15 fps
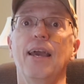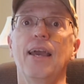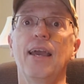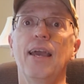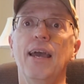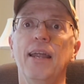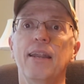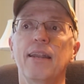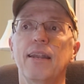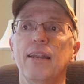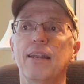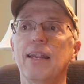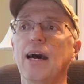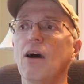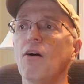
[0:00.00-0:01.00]
And
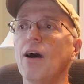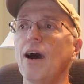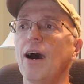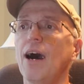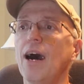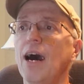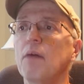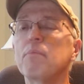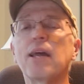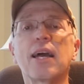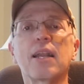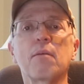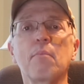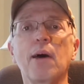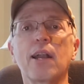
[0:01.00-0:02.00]
now I'm
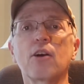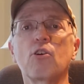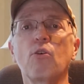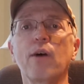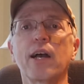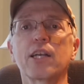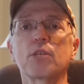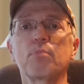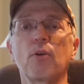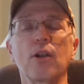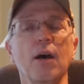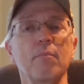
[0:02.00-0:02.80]
not a medical expert.